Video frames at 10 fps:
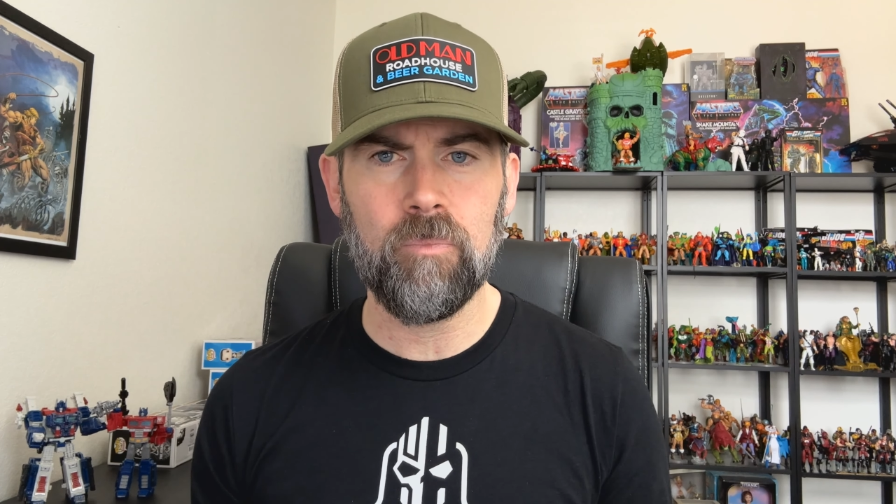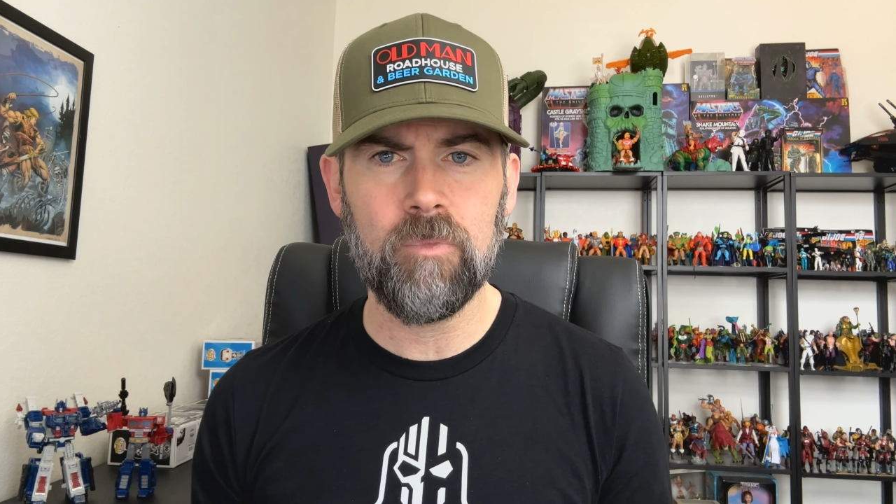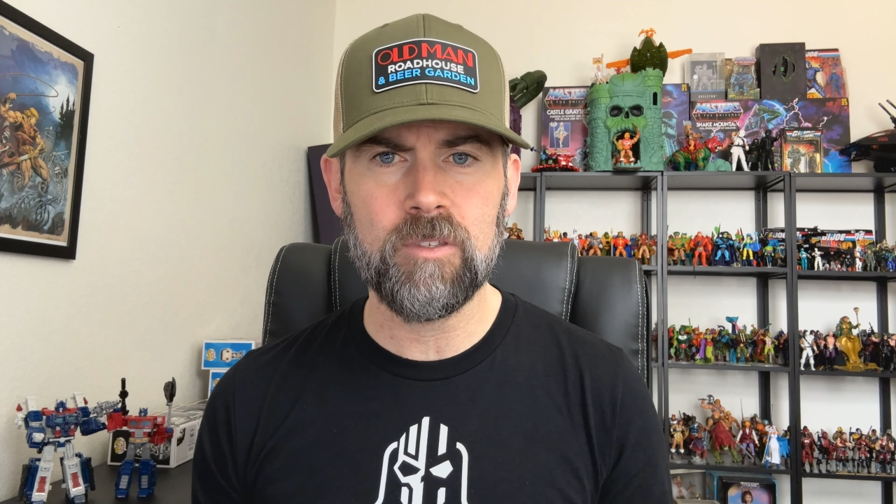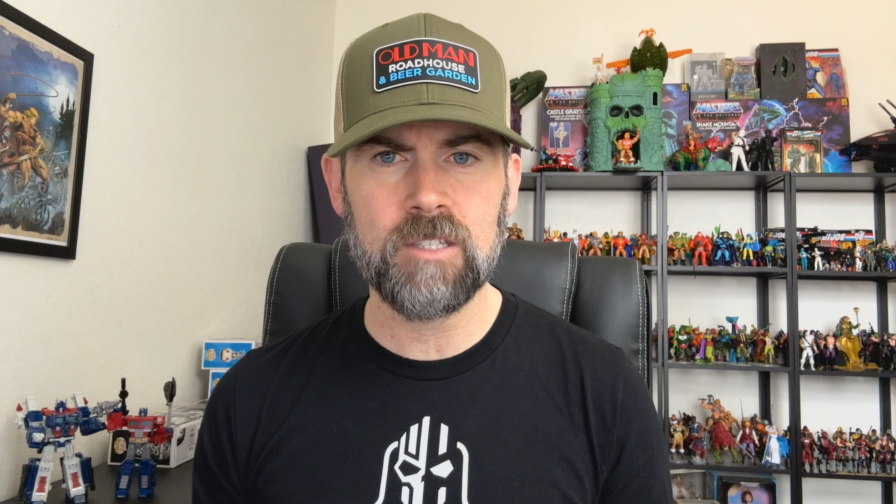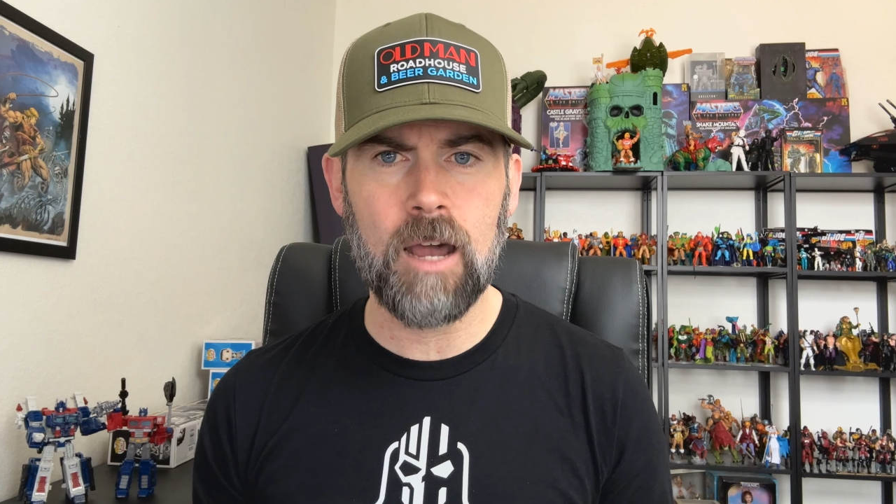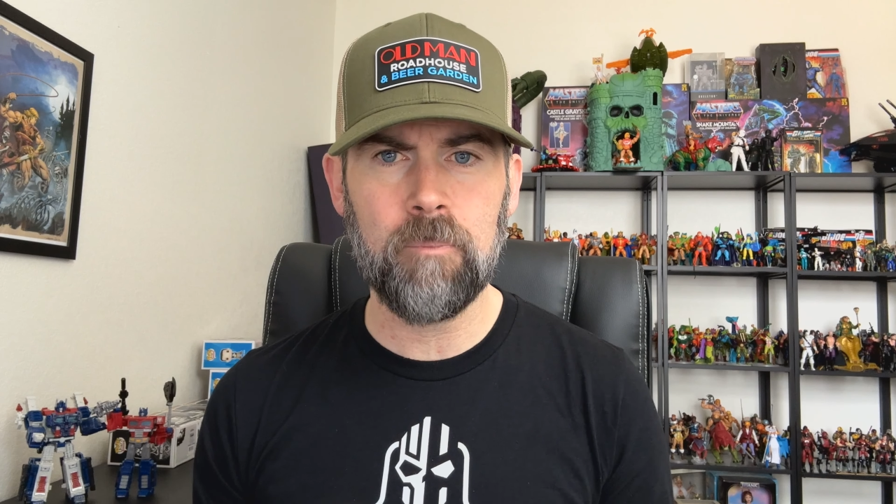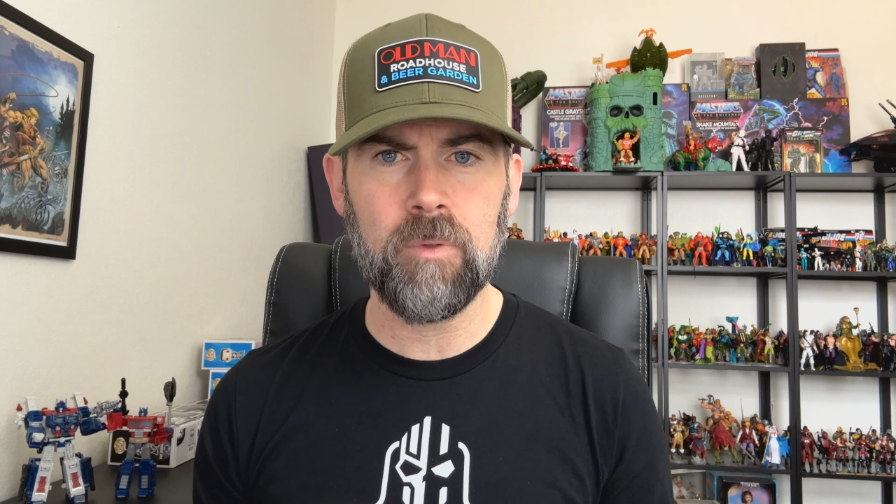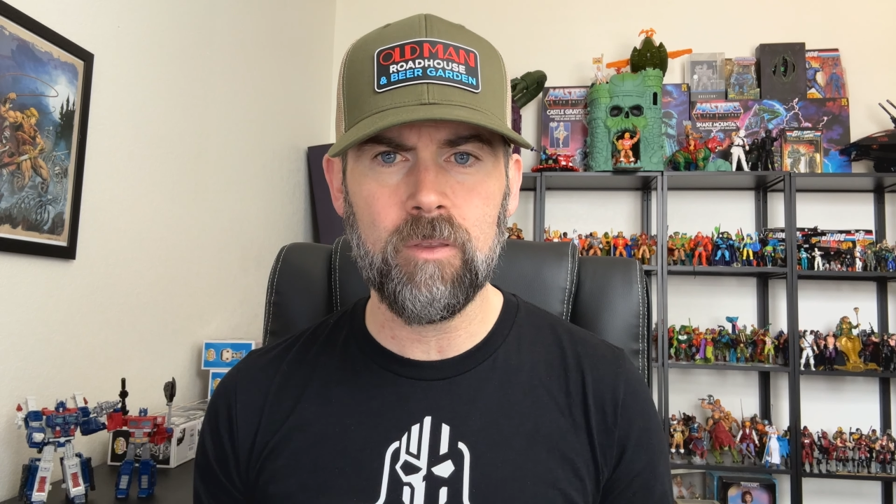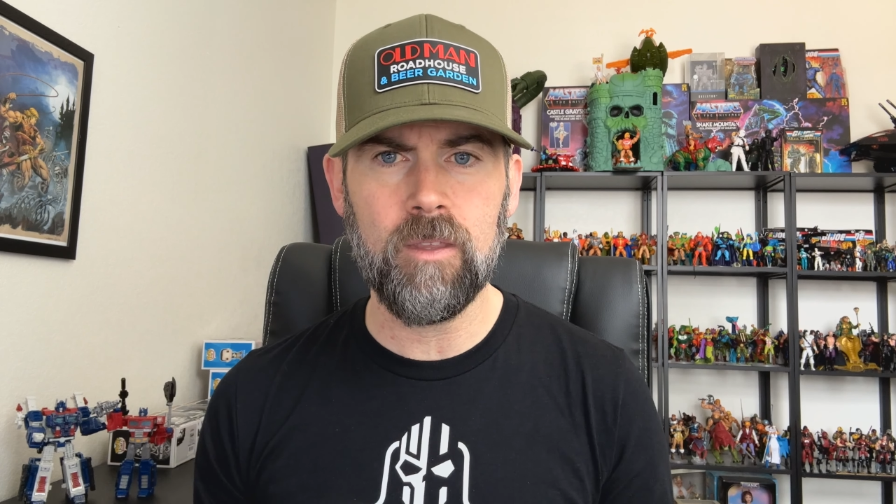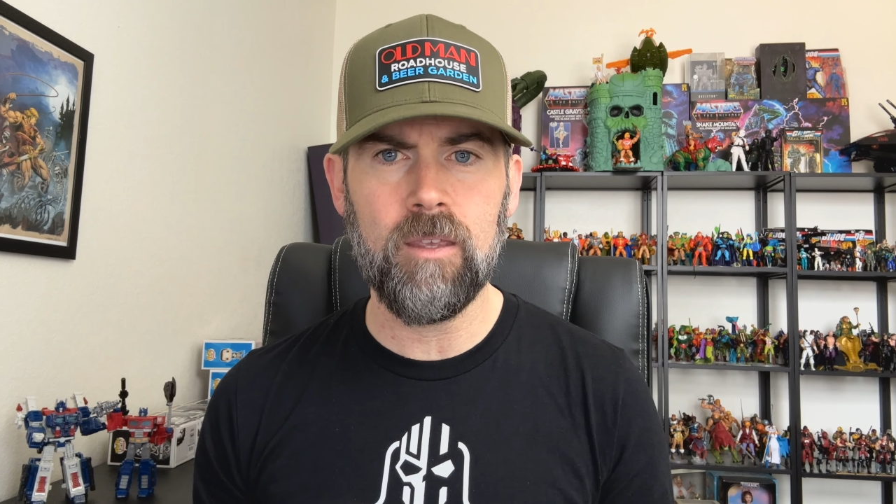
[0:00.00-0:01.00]

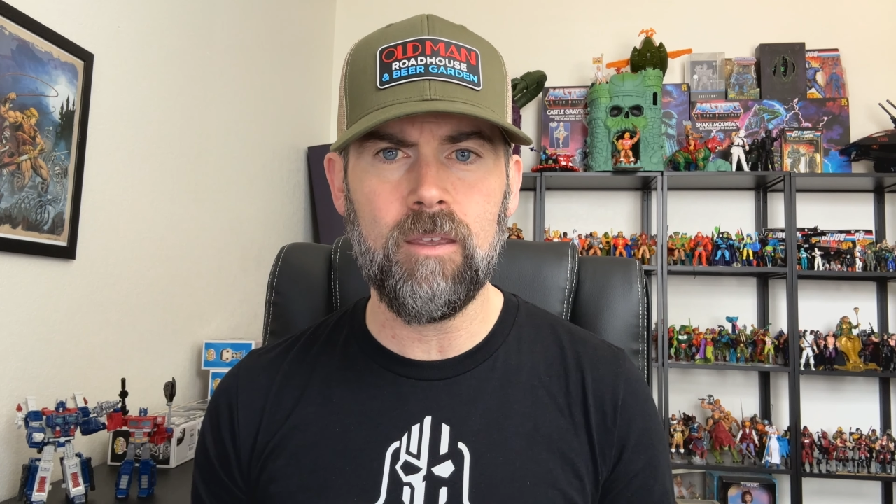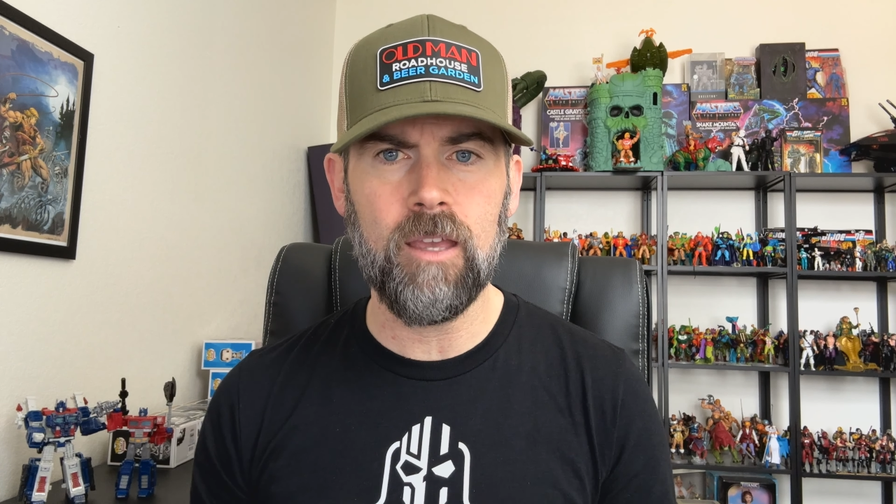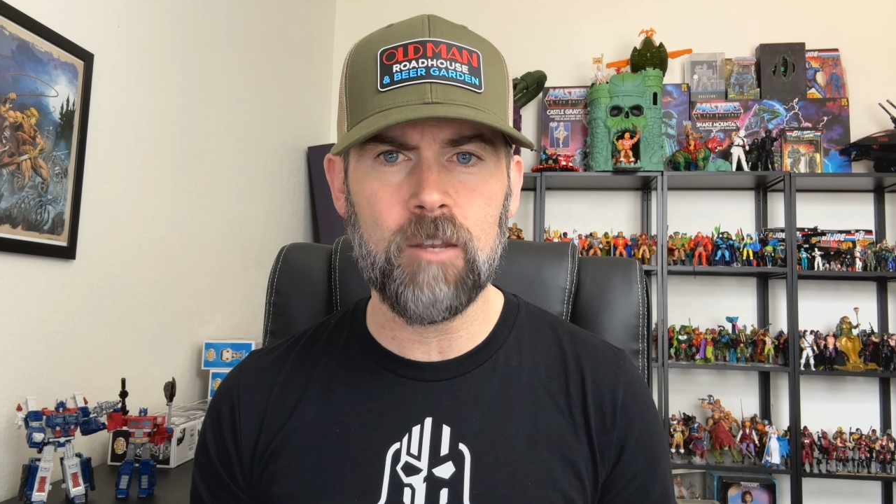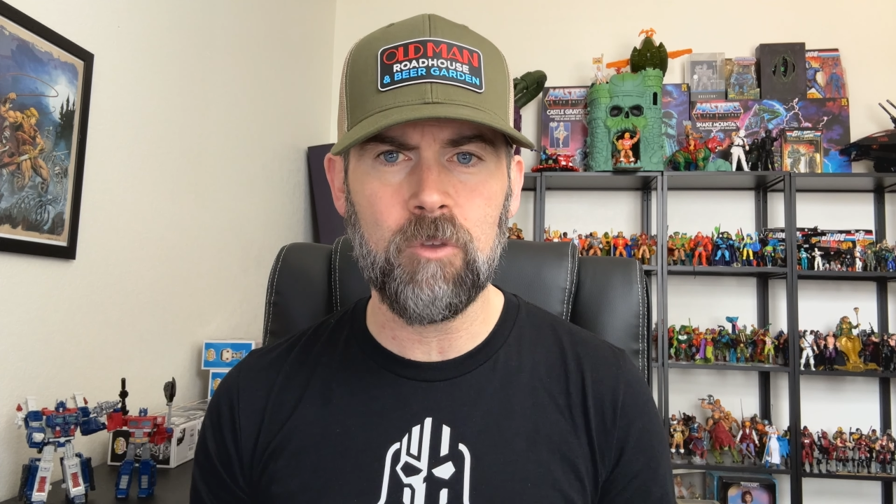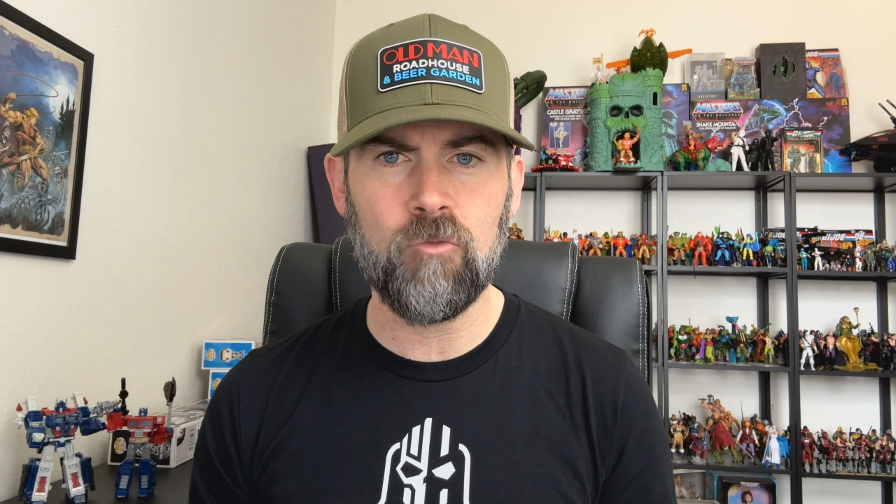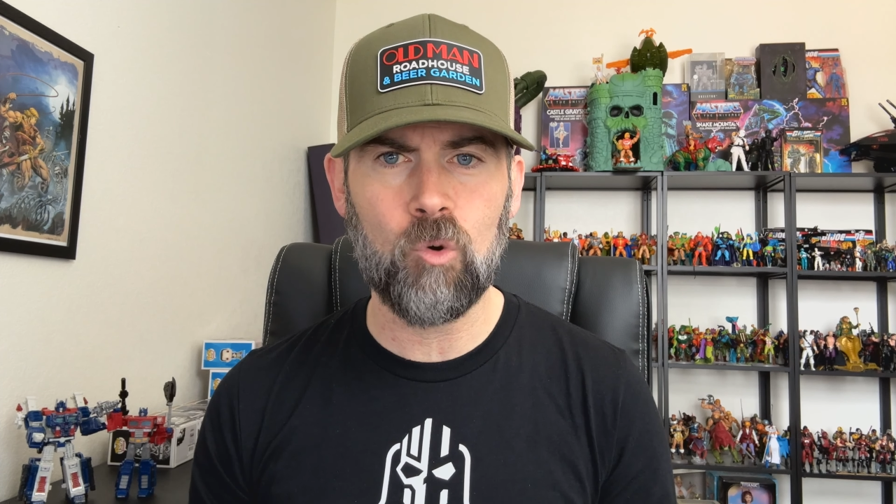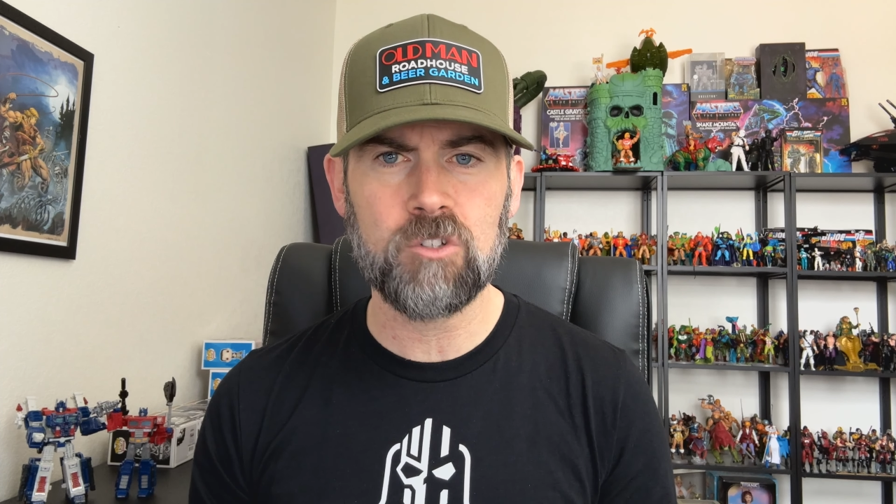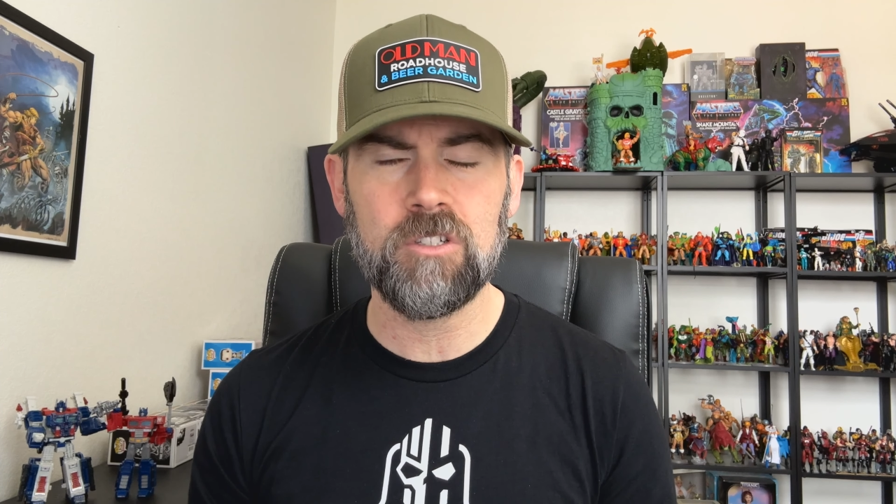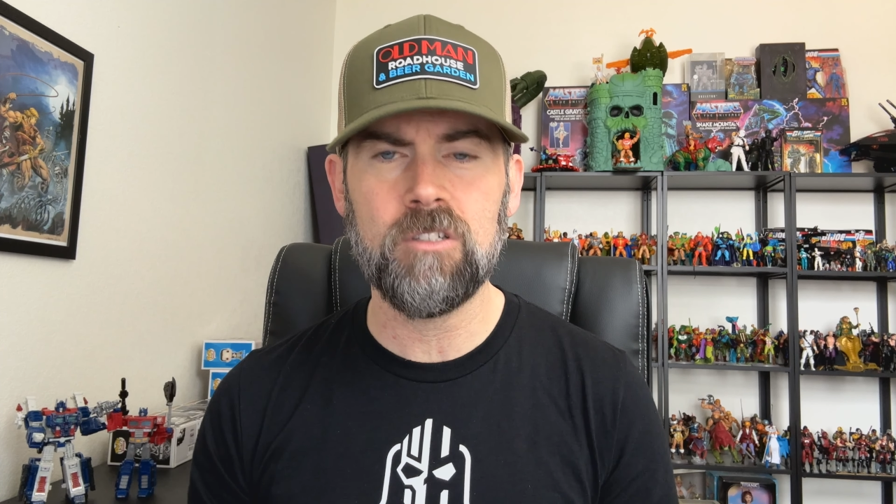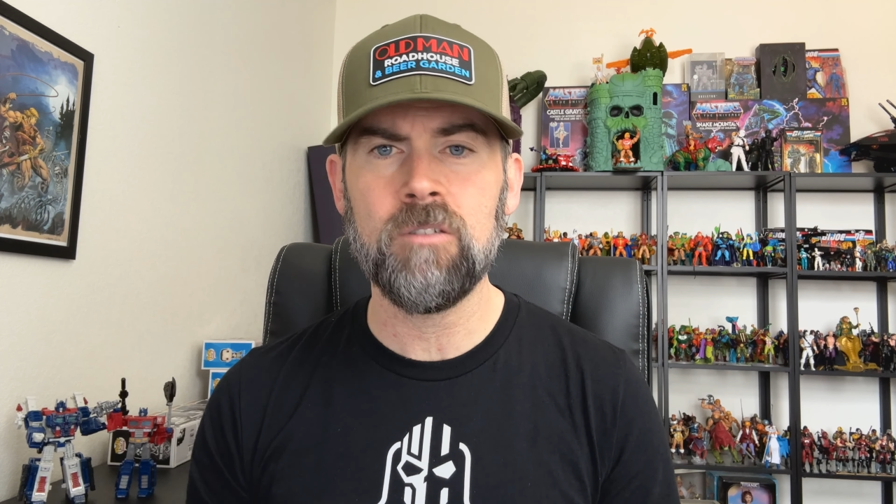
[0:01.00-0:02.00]
stop the enemy
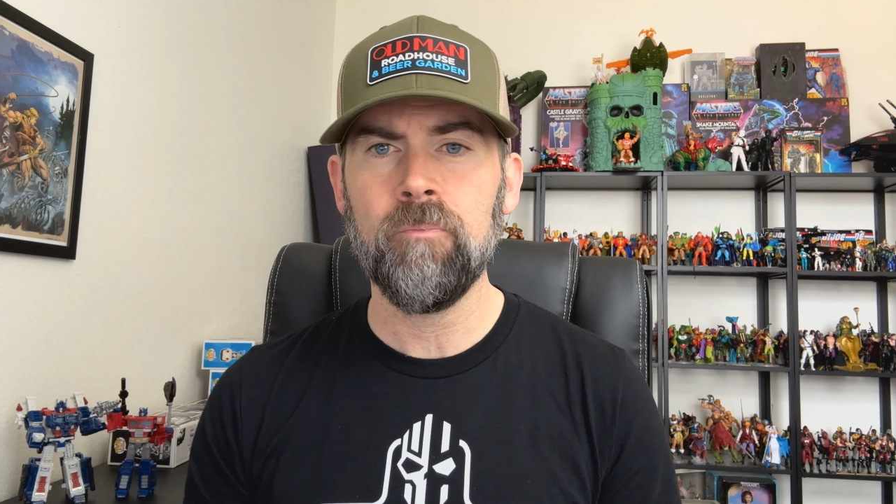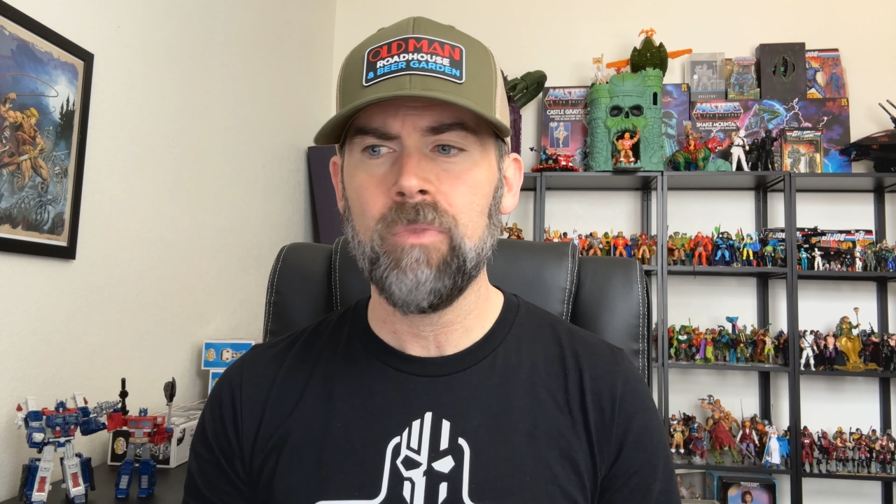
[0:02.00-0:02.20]
forces,